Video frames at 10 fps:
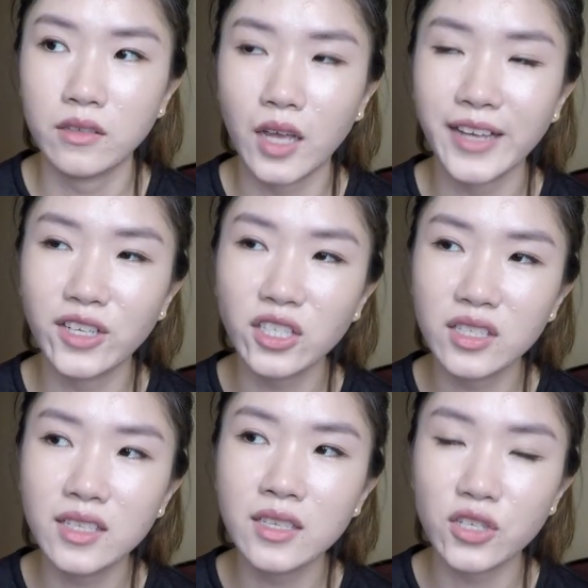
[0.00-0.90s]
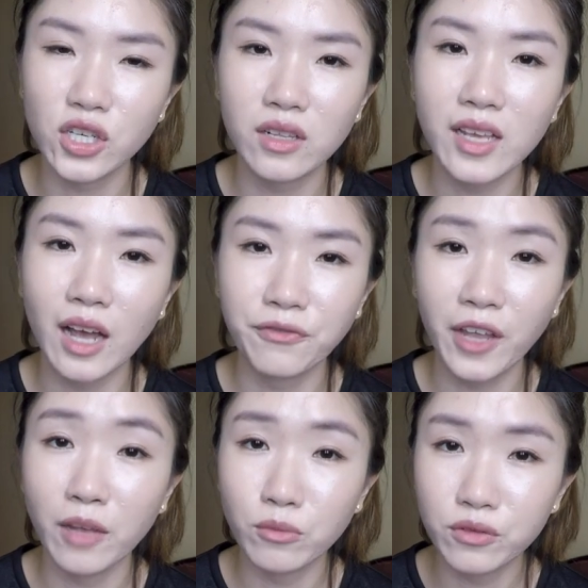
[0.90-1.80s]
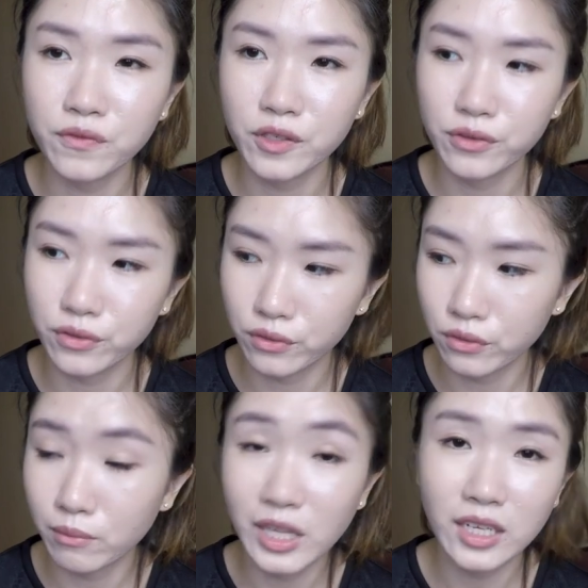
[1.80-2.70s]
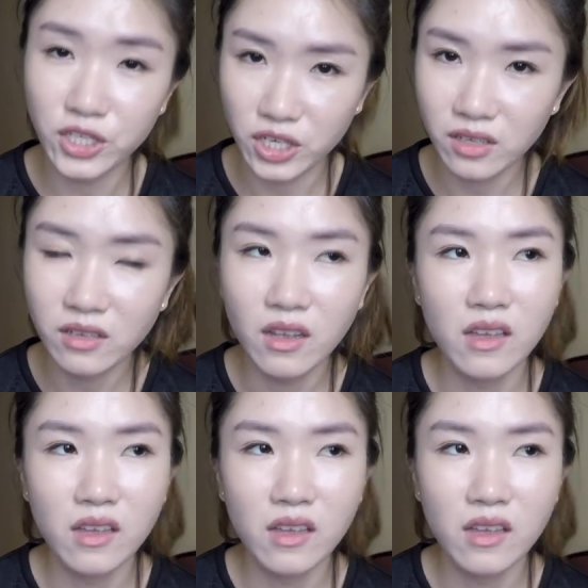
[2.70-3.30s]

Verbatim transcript: I got this shortly after I moved to Malaysia,